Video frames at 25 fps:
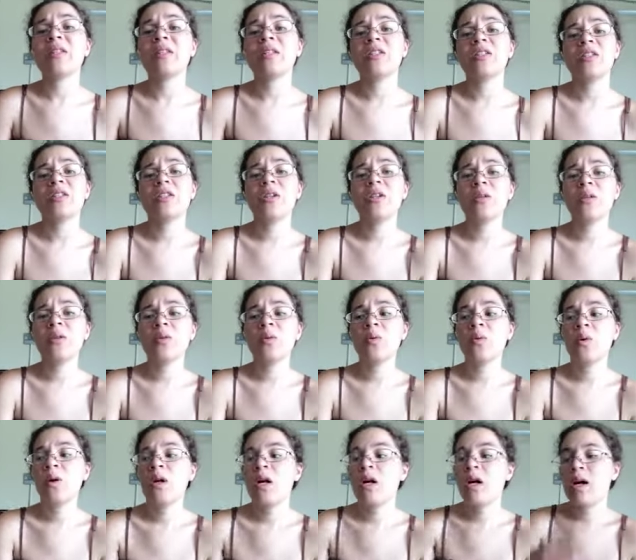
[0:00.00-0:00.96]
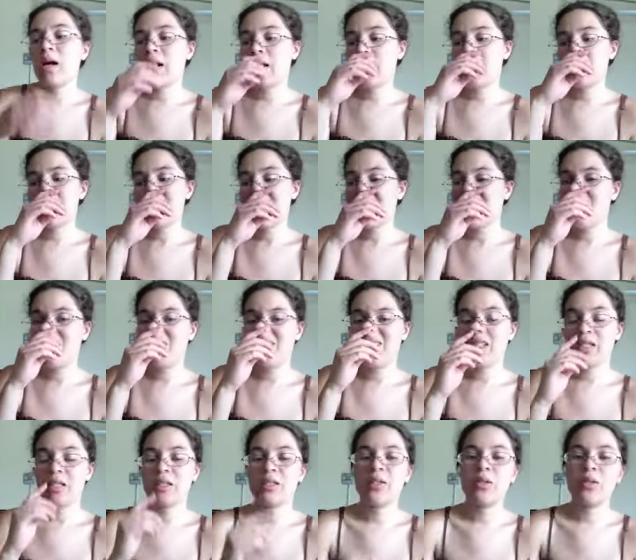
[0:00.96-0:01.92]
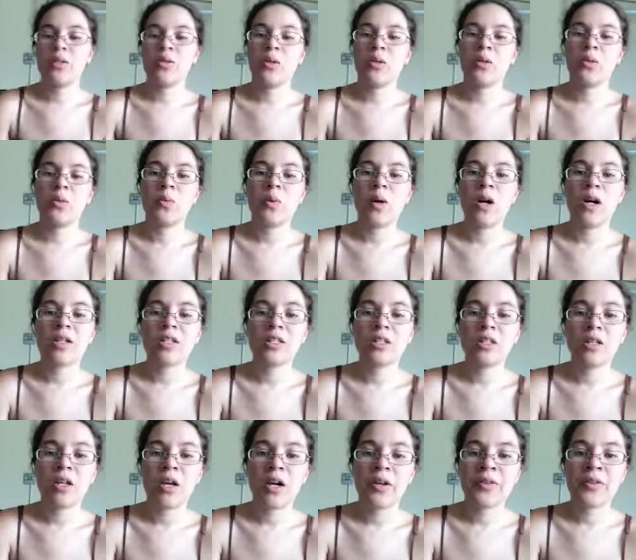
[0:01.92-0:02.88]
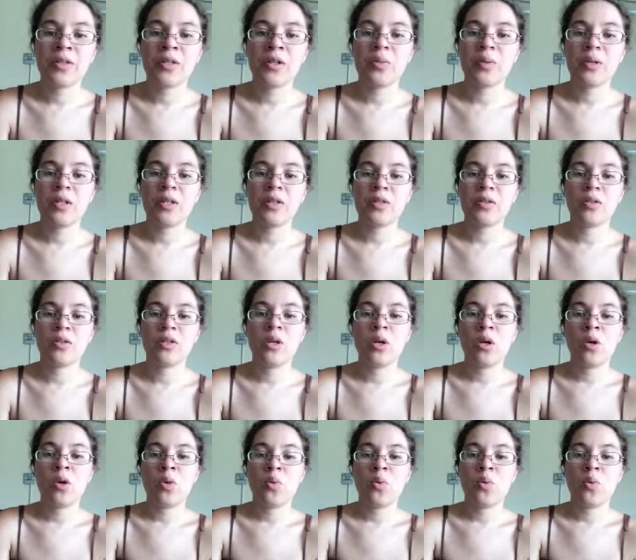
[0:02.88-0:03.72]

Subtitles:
So I thought I would just do a washcloth, you know, one of those